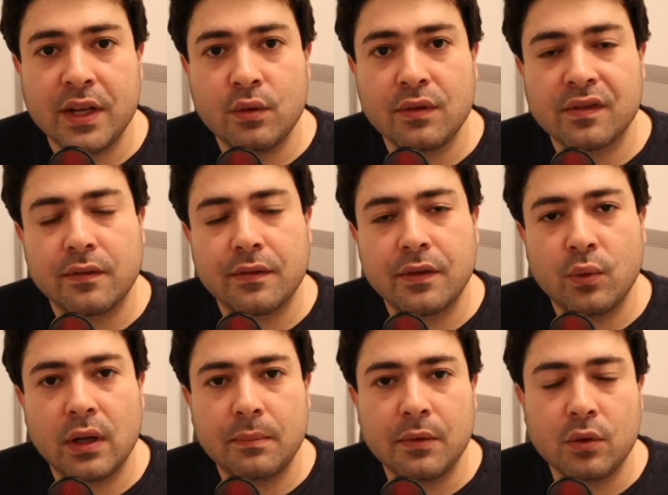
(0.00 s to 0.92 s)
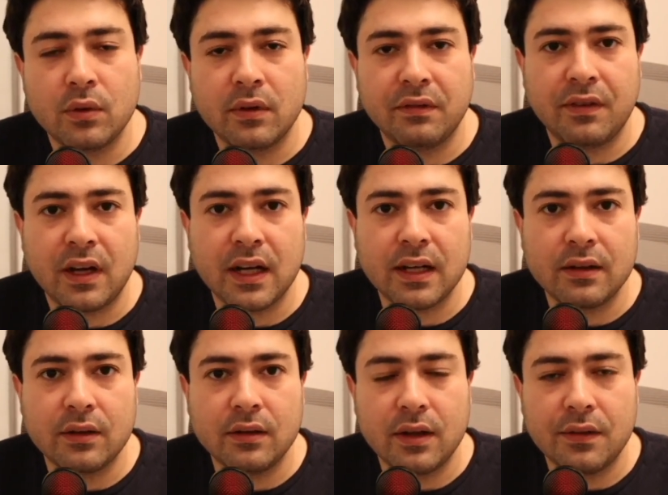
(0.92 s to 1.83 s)
surf the web, you will
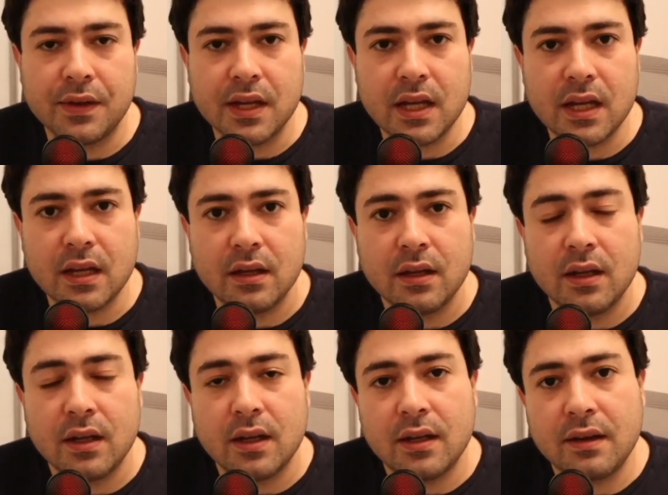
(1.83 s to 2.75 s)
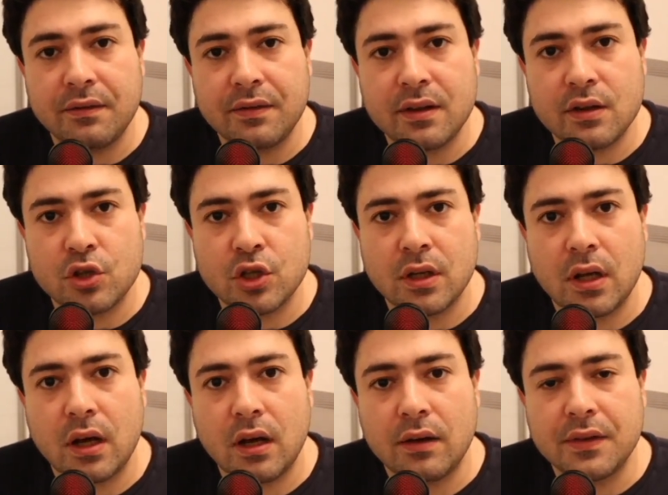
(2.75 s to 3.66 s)
find the definition
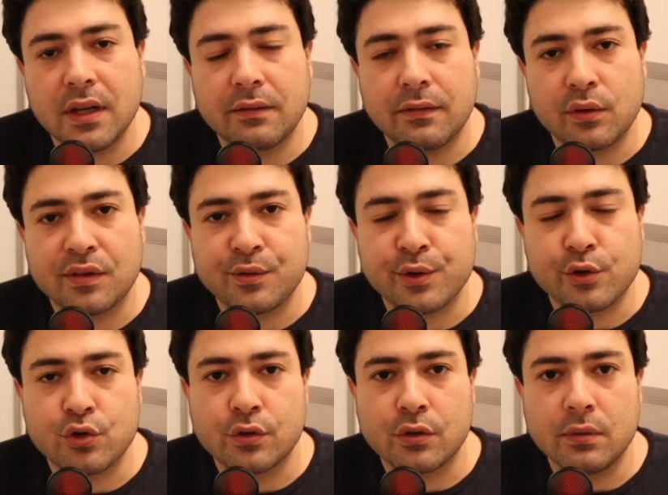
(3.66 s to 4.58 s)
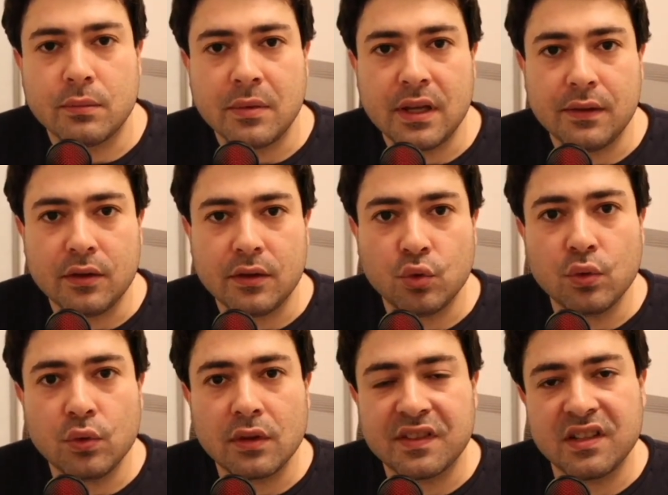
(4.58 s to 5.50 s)
of the infrastructure to be the
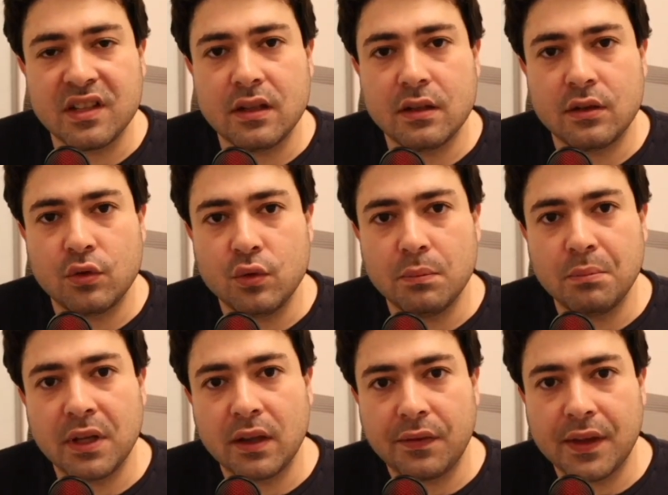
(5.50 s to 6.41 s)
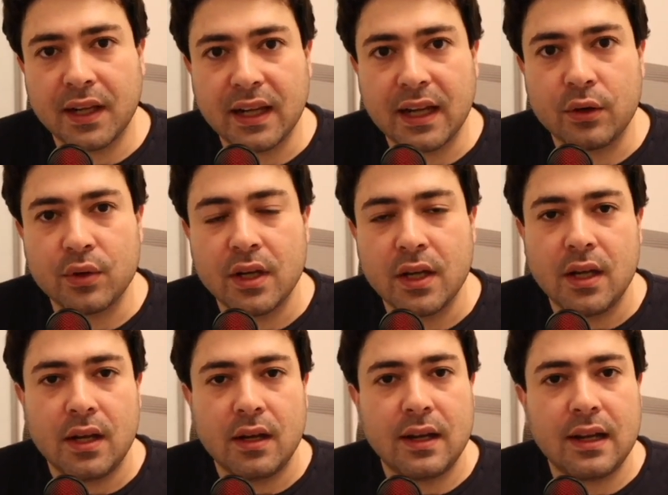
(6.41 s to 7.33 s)
tools needed to build the cloud.
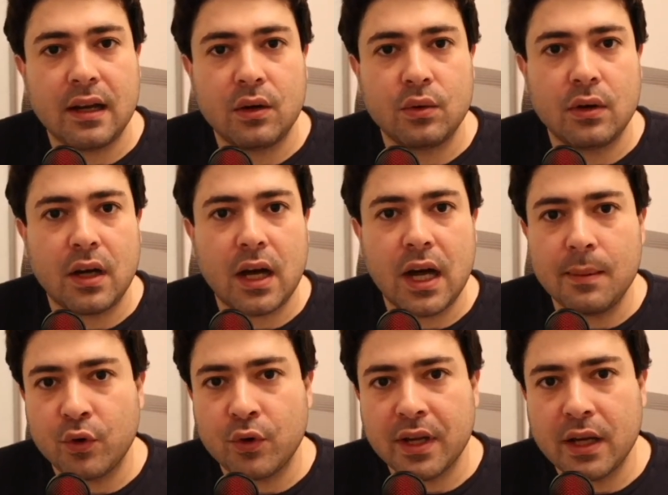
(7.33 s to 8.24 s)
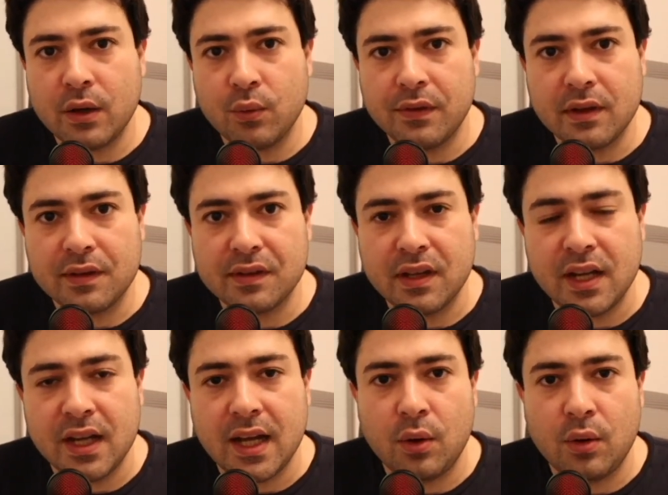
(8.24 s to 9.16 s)
Now, I'm okay with this.
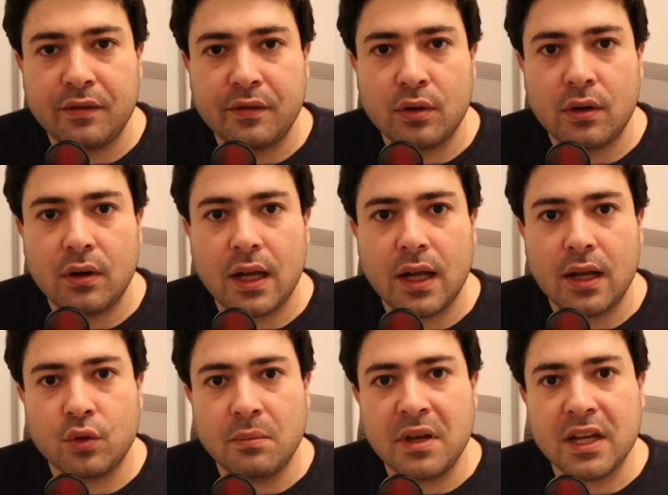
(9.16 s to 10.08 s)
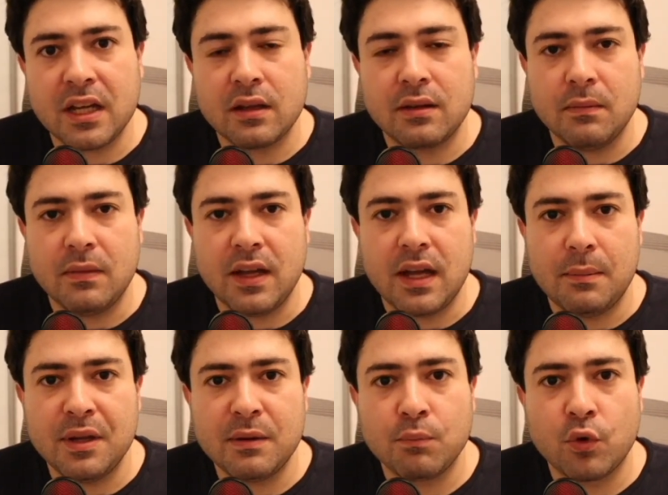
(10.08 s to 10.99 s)
However, to make it a
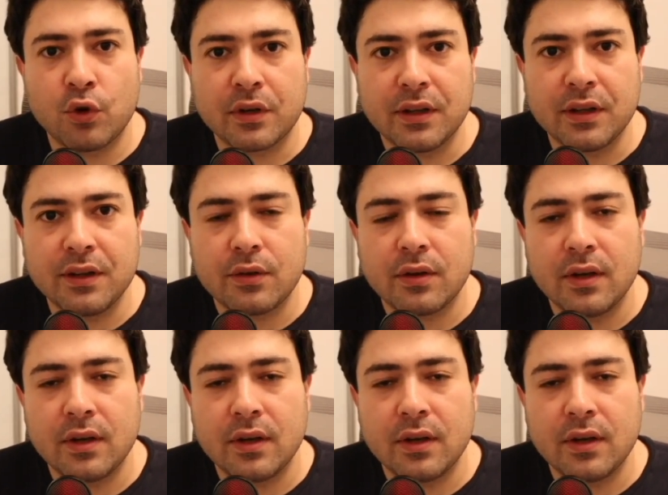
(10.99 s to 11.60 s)
bit more clear,